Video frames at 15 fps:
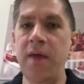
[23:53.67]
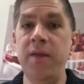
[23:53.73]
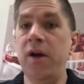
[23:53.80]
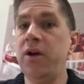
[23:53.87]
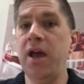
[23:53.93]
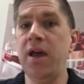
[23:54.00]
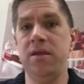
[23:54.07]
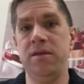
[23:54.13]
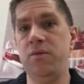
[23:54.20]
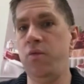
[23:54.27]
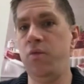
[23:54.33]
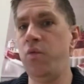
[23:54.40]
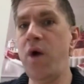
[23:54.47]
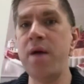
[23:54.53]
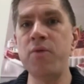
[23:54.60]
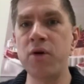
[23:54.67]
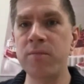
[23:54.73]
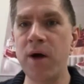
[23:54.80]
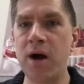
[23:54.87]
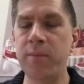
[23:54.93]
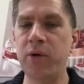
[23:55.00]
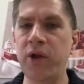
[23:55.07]
And they'll get way
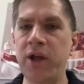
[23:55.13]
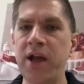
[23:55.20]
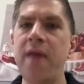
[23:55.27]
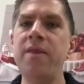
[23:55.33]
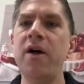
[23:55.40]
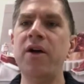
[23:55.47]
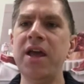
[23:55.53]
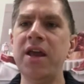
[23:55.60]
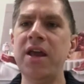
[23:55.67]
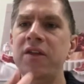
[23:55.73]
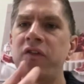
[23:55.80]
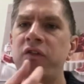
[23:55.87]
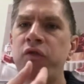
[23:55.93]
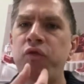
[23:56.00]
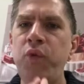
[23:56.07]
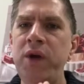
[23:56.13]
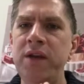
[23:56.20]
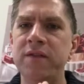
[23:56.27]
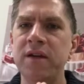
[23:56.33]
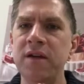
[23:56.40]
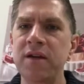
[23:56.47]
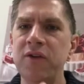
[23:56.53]
more marbling and they'll get a
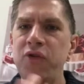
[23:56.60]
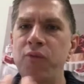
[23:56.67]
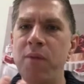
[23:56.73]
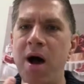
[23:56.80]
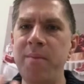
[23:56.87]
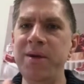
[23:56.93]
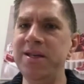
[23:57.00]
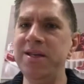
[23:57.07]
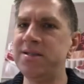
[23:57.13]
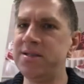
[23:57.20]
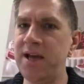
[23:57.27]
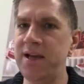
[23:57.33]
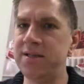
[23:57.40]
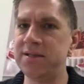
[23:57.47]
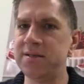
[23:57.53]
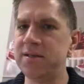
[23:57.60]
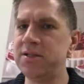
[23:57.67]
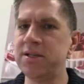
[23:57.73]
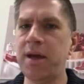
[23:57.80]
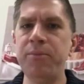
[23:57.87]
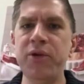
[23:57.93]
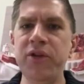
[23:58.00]
sweet umami taste.
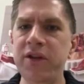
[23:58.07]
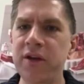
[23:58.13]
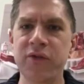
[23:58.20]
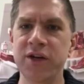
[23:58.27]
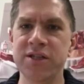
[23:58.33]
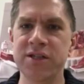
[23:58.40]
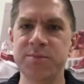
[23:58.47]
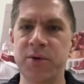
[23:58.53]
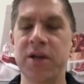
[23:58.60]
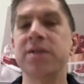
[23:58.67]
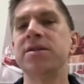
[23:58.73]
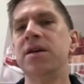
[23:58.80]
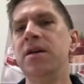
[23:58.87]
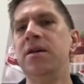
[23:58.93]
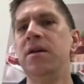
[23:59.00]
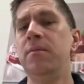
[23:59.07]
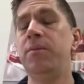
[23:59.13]
It's a completely different experience.